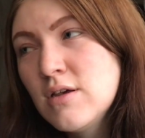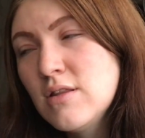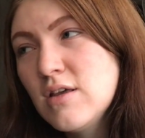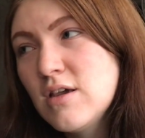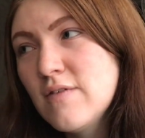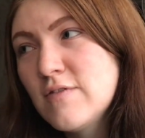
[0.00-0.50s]

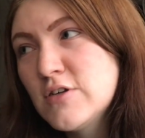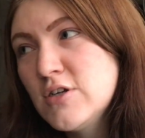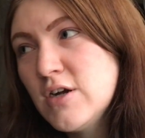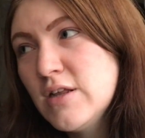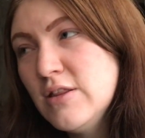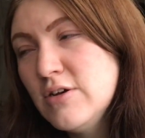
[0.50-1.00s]
they give her
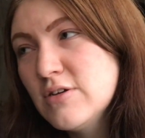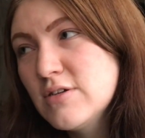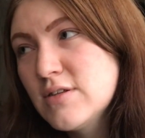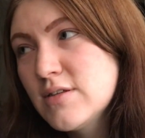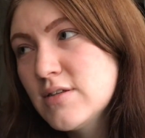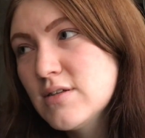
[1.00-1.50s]
dirty
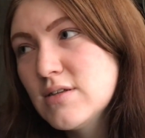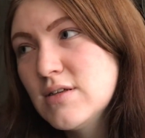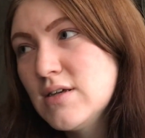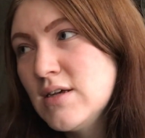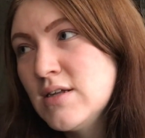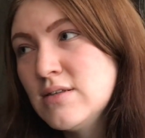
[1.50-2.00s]
looks,
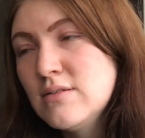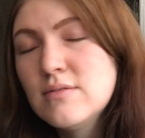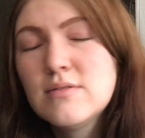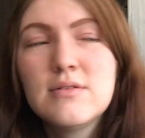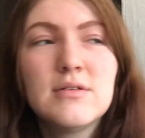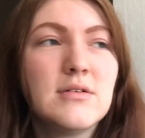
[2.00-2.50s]
and
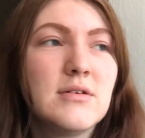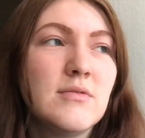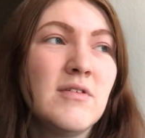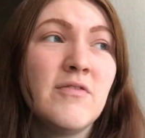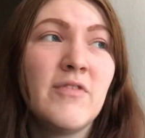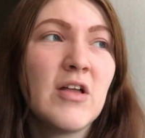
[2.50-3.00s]

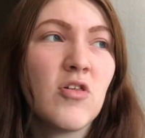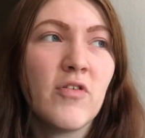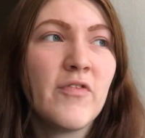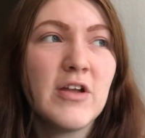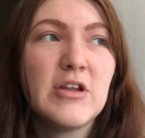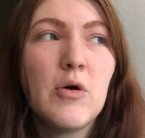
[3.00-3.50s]
we eventually
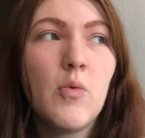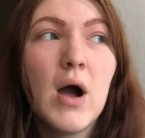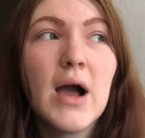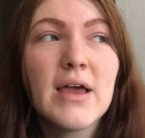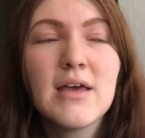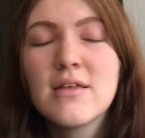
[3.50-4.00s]
find out
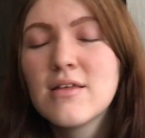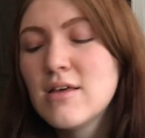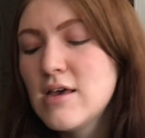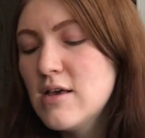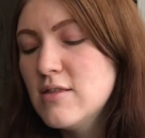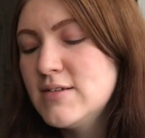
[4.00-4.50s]
why
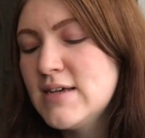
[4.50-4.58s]
the